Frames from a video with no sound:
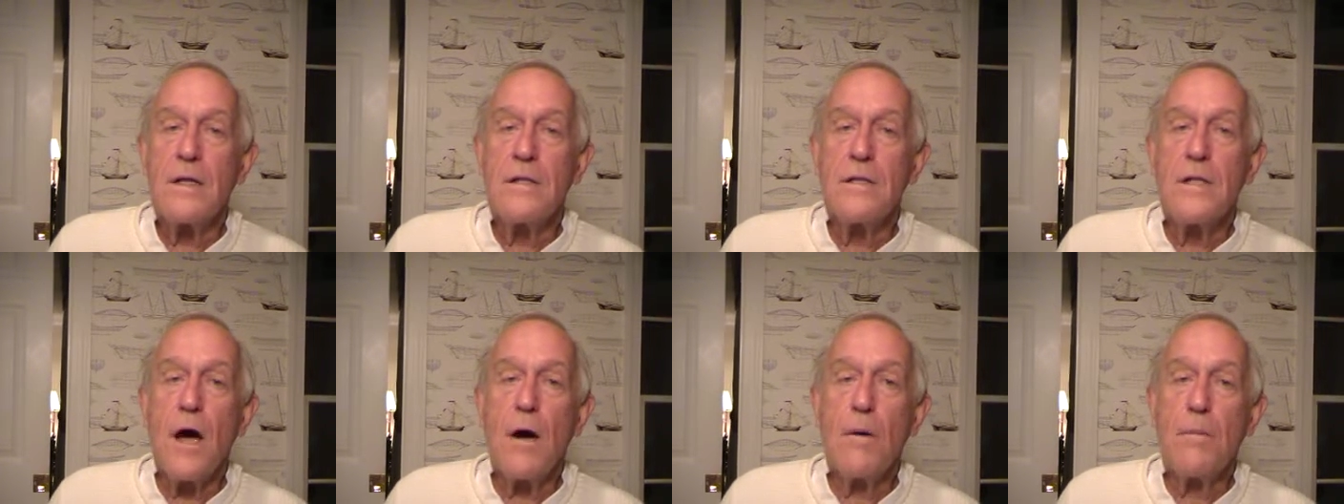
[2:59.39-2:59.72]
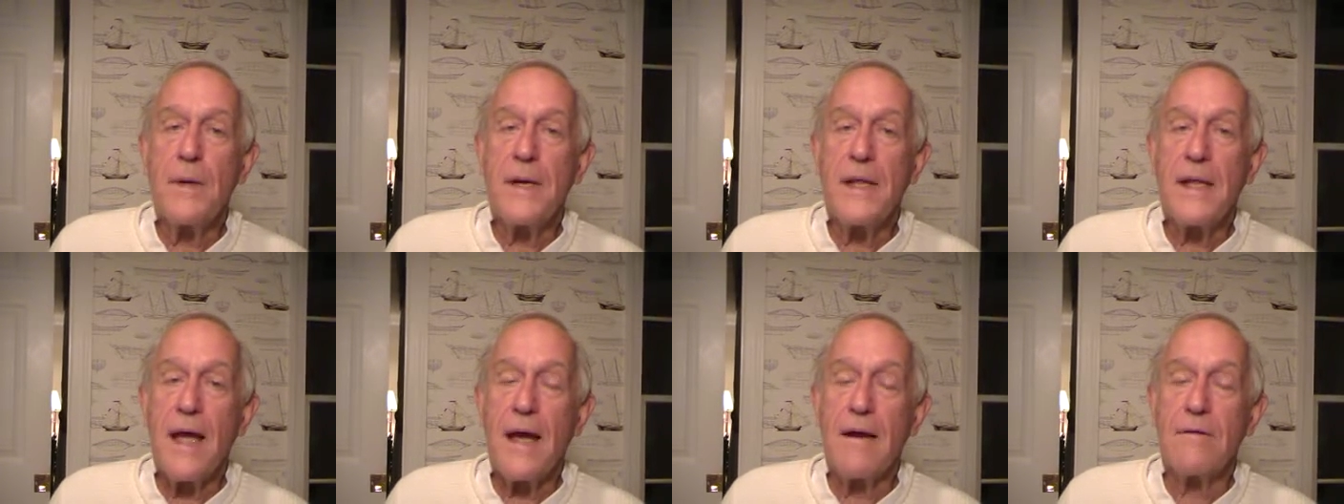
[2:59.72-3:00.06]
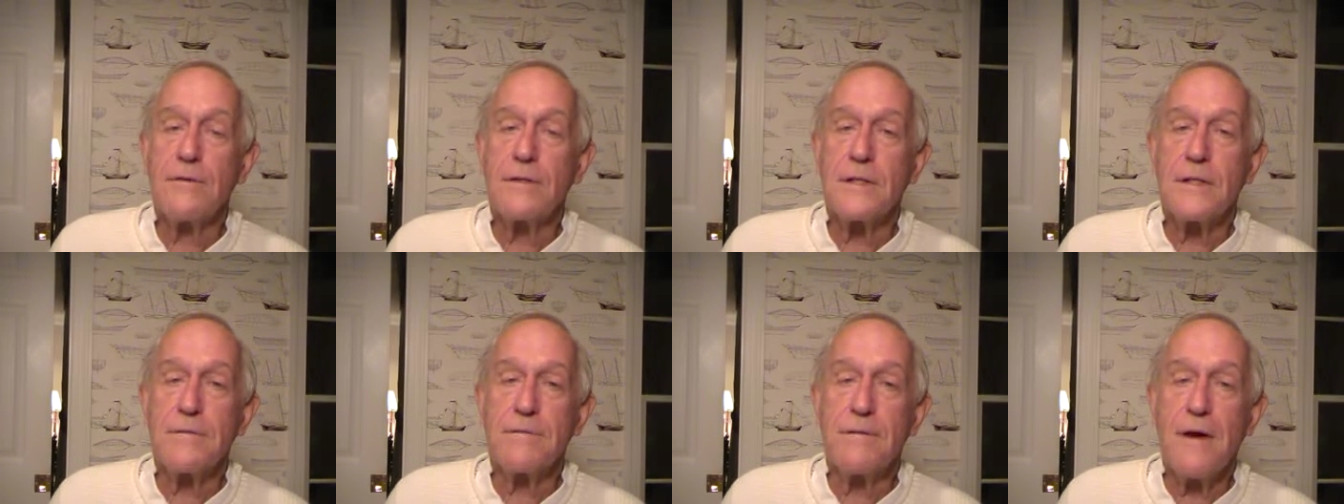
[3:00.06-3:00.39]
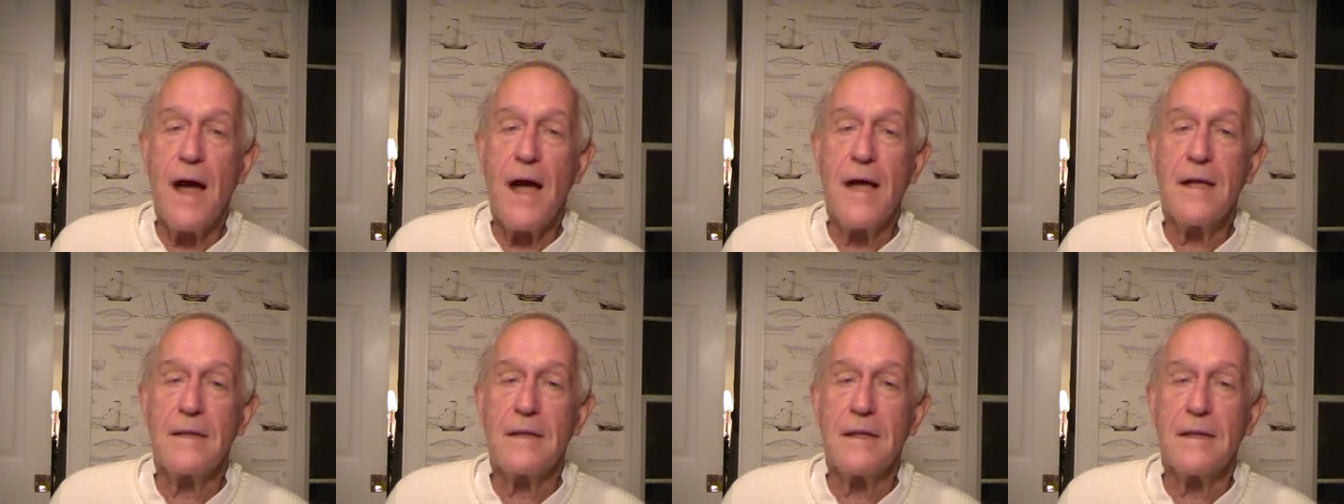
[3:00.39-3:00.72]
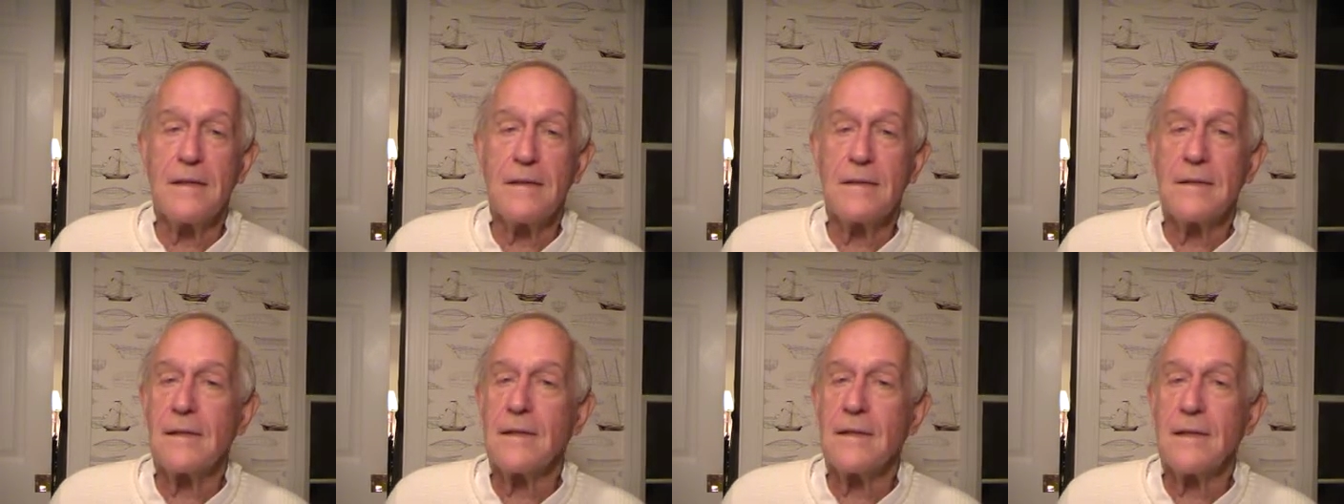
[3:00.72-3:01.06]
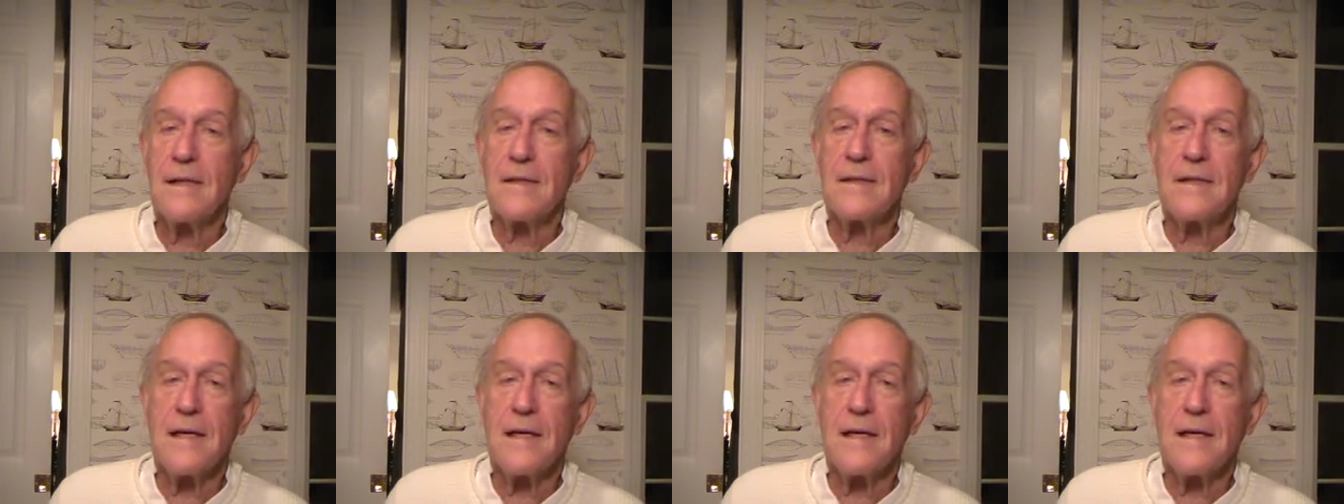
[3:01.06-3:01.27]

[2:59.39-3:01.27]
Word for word: Nobody ever defined it. It